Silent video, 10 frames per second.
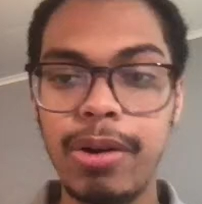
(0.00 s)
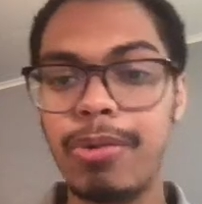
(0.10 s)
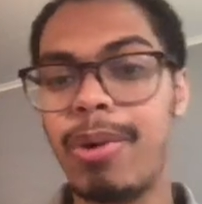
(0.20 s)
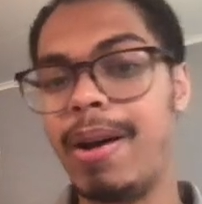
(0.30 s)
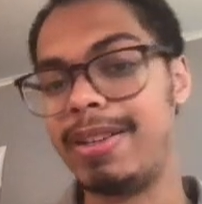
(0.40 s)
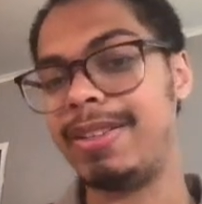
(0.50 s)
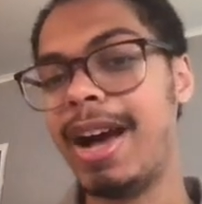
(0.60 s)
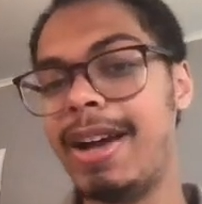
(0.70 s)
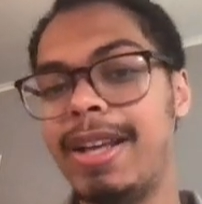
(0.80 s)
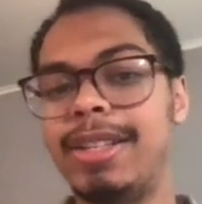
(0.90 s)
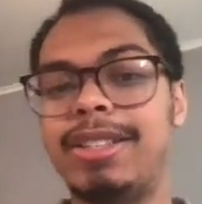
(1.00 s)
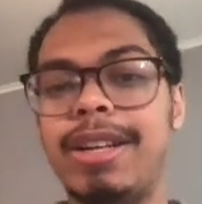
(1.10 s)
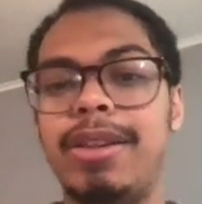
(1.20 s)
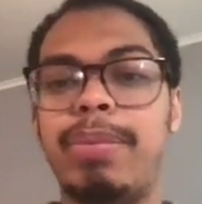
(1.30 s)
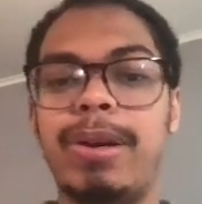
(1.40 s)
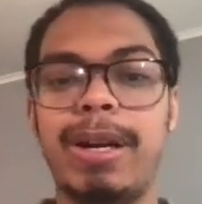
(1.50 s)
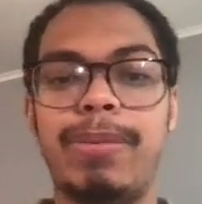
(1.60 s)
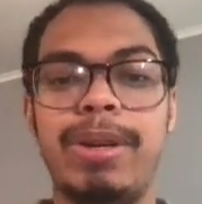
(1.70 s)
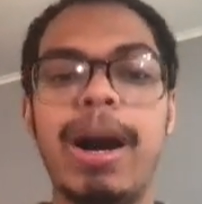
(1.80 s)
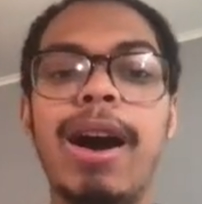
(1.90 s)
while he's not necessarily putting up
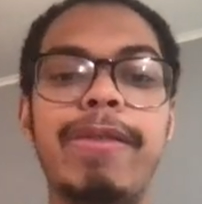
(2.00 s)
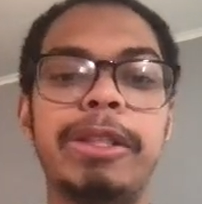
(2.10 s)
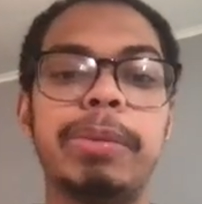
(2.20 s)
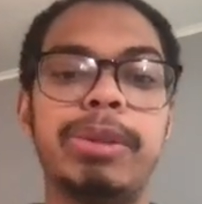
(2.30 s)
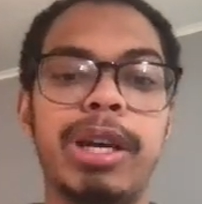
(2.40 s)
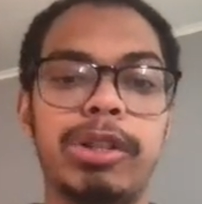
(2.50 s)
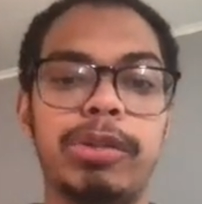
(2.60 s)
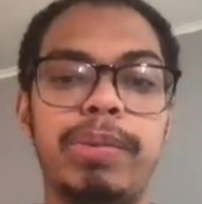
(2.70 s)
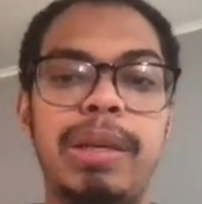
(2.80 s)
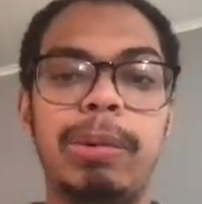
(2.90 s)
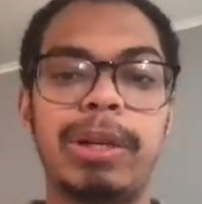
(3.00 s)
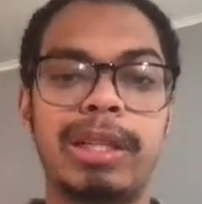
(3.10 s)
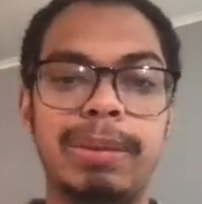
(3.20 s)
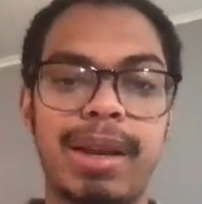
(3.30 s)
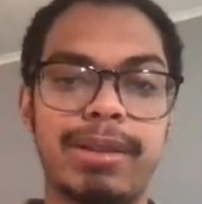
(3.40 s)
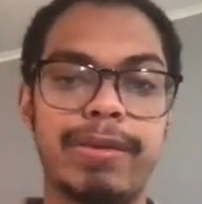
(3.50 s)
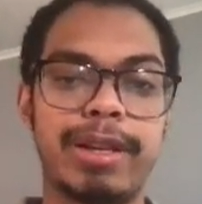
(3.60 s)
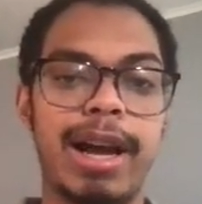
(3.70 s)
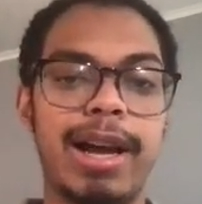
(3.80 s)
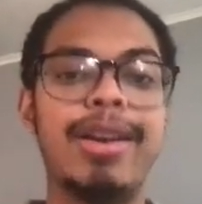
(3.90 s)
the offensive production people would expect of a
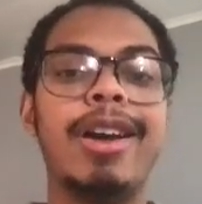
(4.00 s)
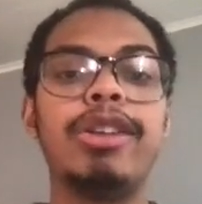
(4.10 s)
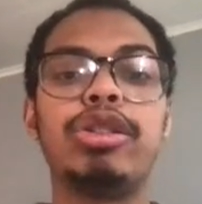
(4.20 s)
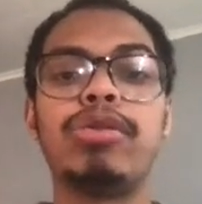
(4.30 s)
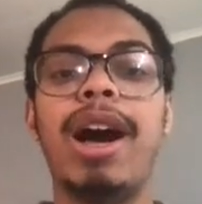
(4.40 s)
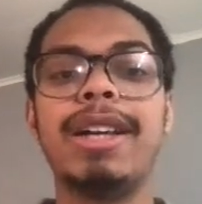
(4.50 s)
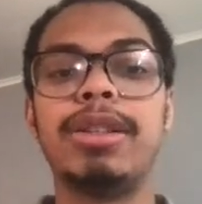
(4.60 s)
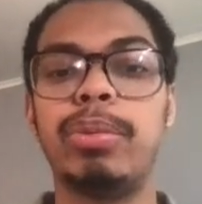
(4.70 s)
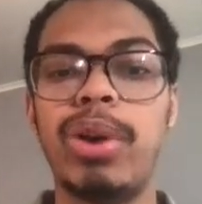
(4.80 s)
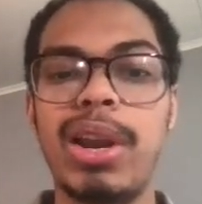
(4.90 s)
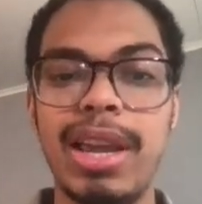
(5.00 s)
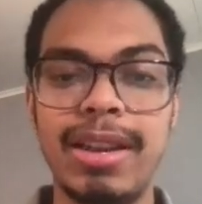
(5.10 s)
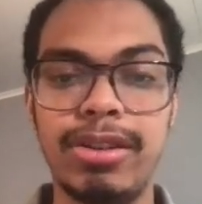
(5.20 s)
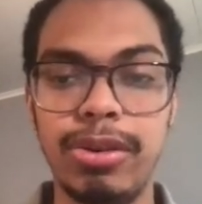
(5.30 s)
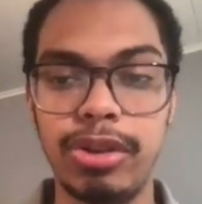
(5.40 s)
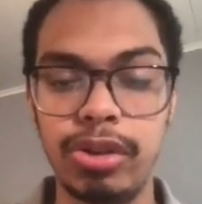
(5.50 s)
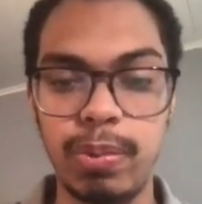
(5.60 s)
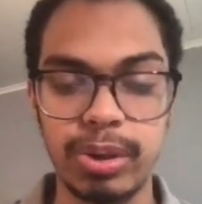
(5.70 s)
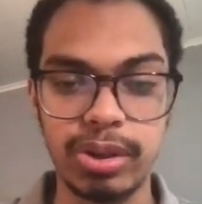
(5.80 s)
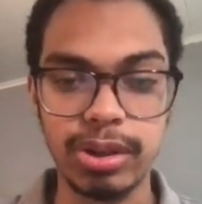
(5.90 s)
guy trying to break into
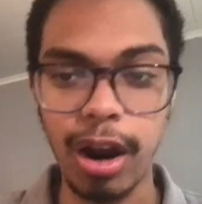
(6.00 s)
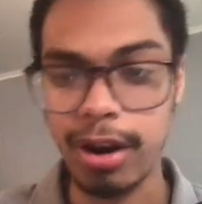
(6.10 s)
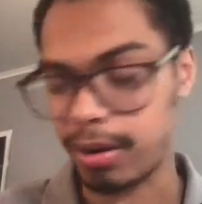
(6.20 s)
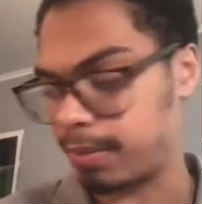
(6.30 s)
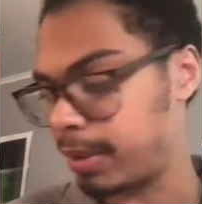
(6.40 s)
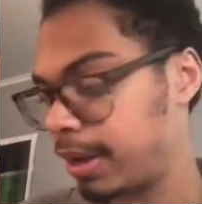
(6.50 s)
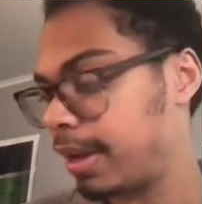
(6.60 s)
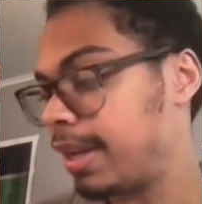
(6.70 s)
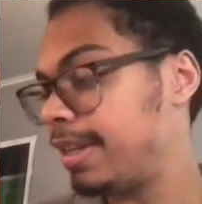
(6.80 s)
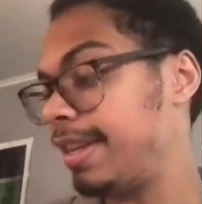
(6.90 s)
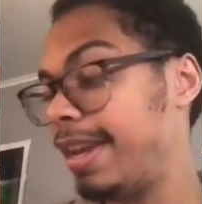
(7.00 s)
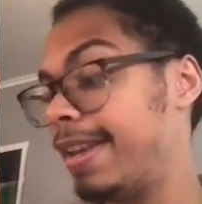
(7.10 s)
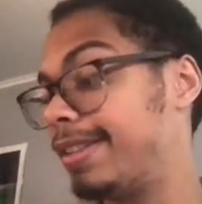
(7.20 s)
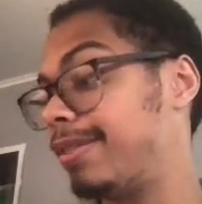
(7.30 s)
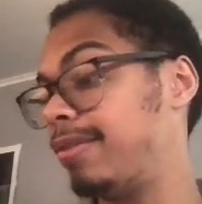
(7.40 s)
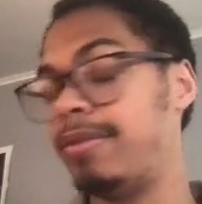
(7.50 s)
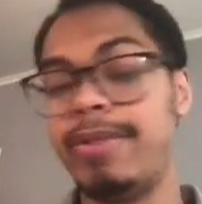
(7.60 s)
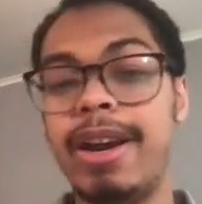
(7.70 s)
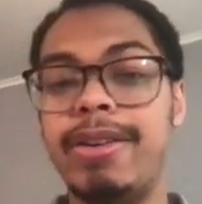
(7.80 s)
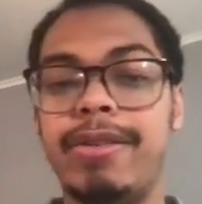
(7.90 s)
superstardom, he is
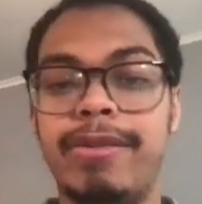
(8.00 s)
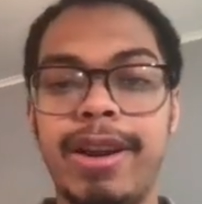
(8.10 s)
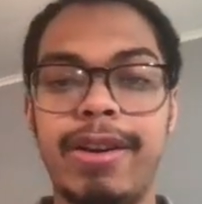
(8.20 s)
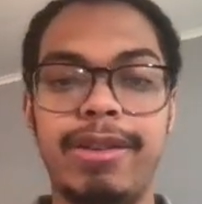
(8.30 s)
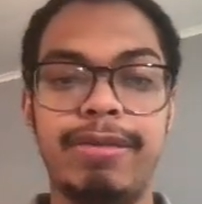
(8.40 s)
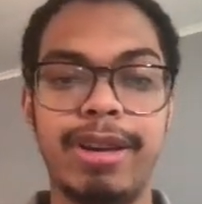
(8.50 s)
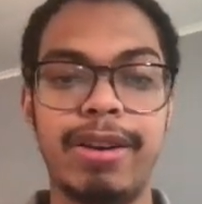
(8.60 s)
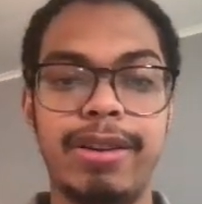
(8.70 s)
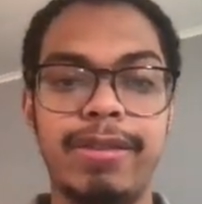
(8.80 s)
very, very, very